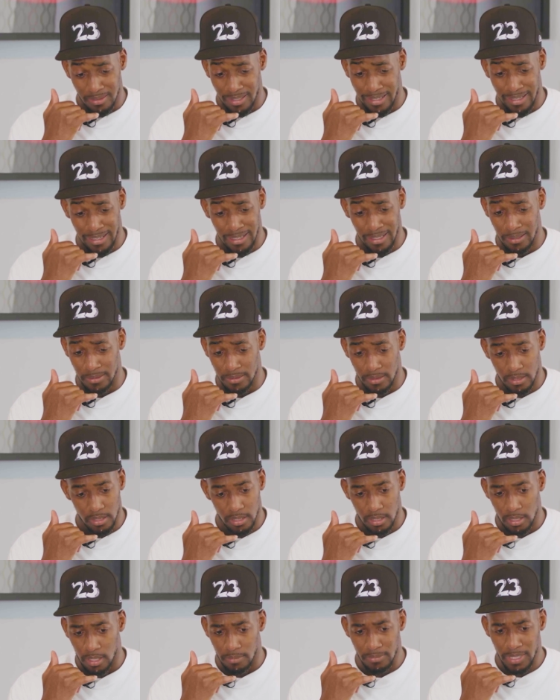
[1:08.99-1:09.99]
Huh.
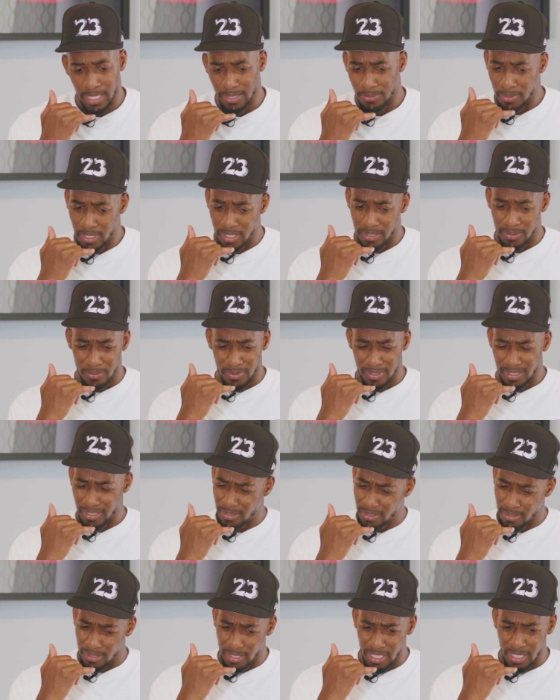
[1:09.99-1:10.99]
I'm like, what?
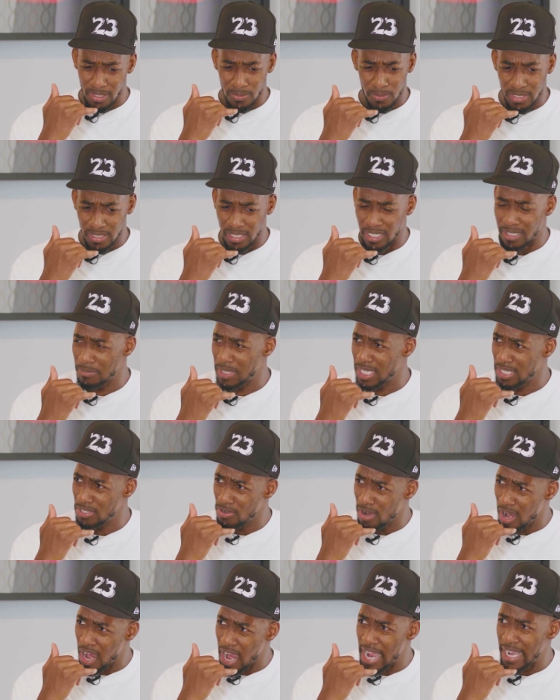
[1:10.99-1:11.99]
E, what's up, man?
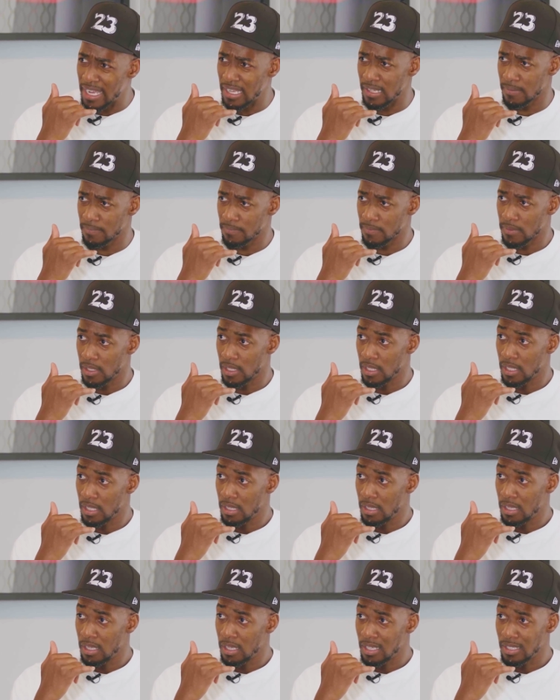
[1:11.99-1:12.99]
You all right?
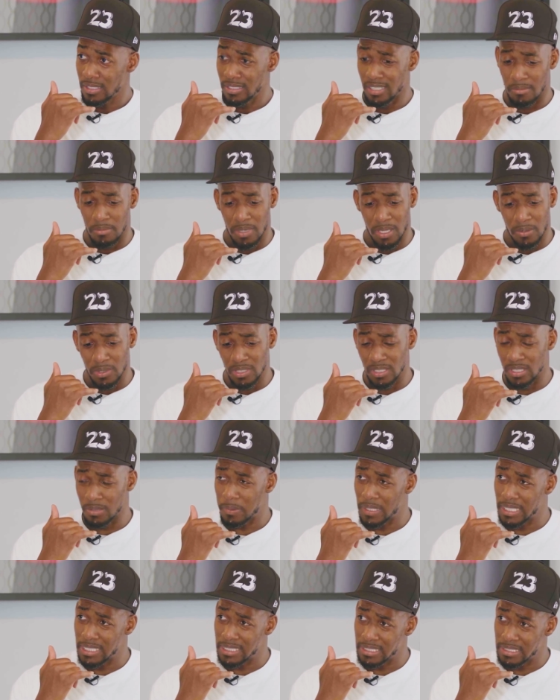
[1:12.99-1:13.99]
He said, man, we just
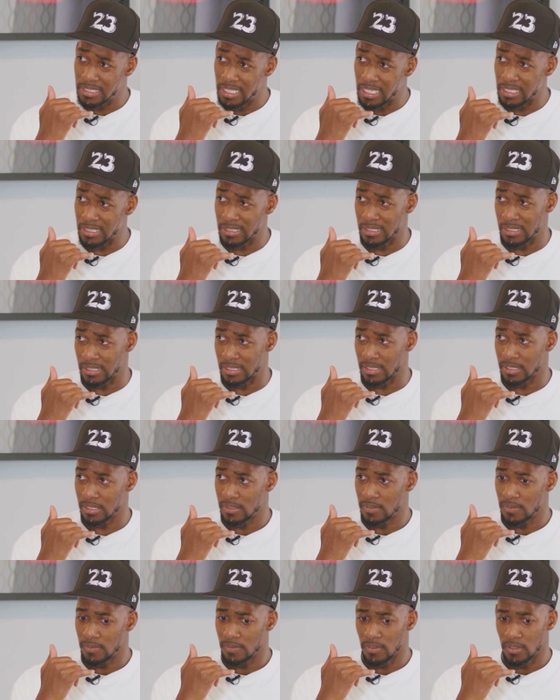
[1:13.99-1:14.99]
played the Texans.
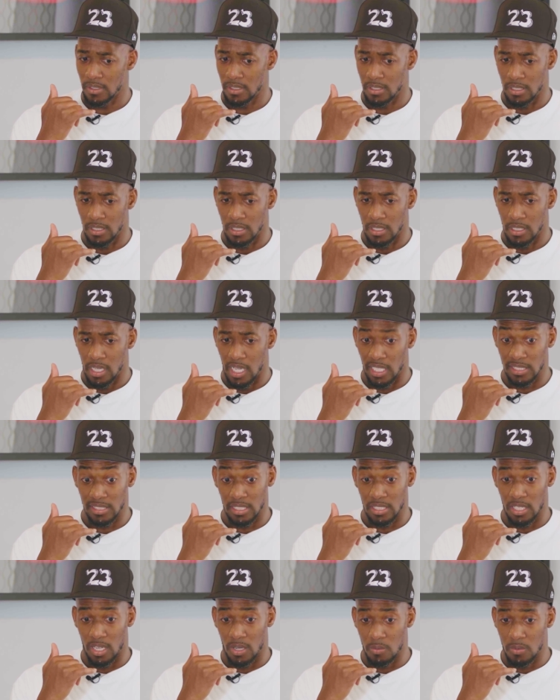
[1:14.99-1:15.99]
I
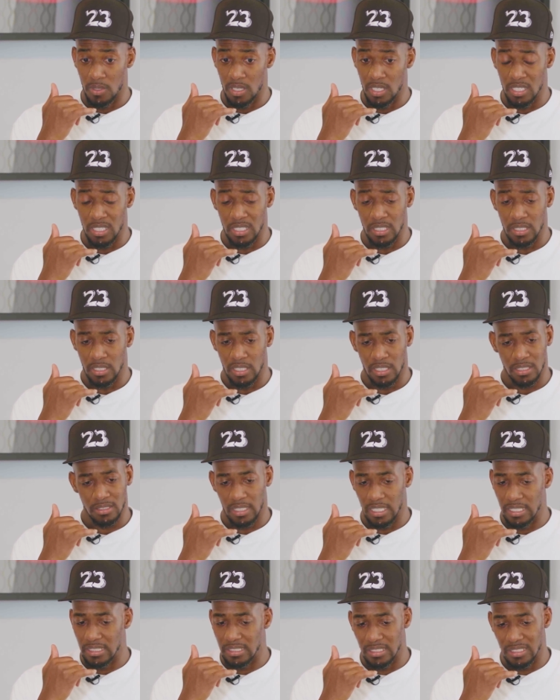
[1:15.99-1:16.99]
said, y'all won? He's
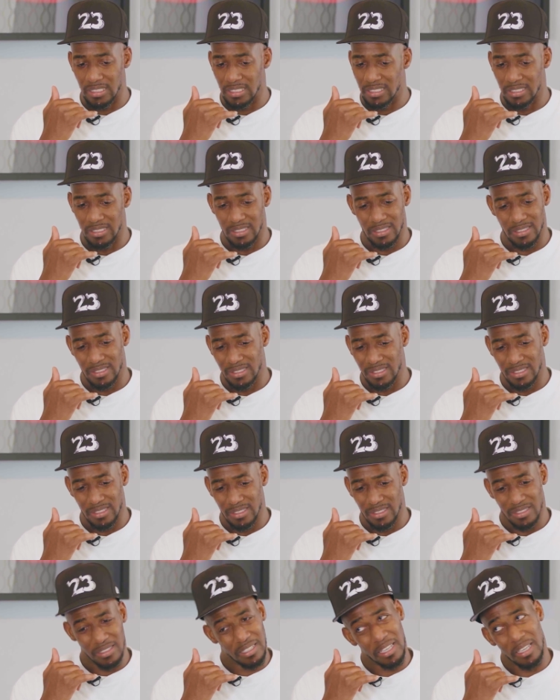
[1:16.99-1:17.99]
like,
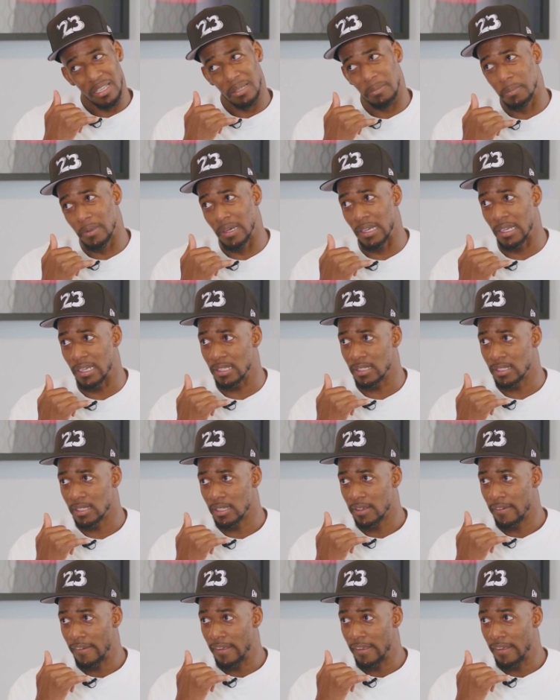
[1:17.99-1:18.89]
yeah, but.